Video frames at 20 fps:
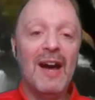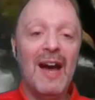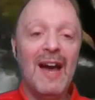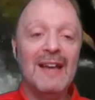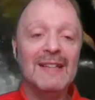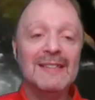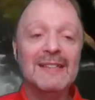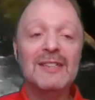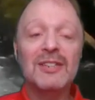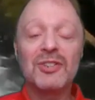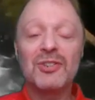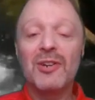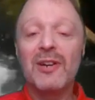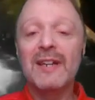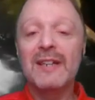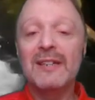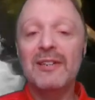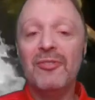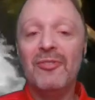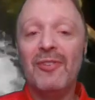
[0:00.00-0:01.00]
as it's
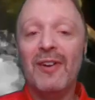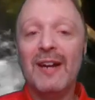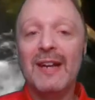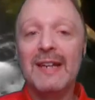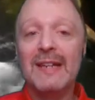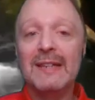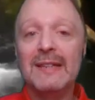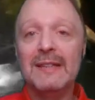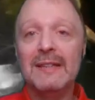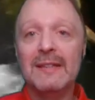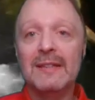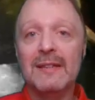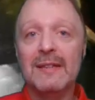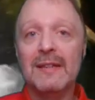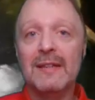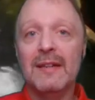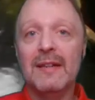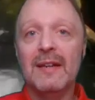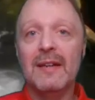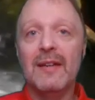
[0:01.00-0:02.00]
trying to find
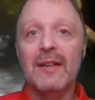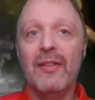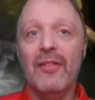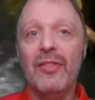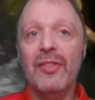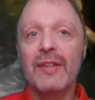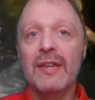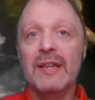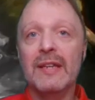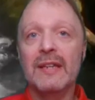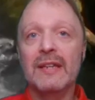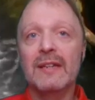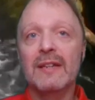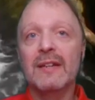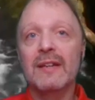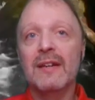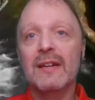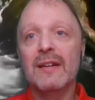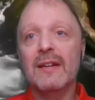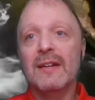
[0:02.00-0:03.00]

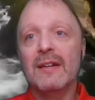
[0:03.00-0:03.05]
the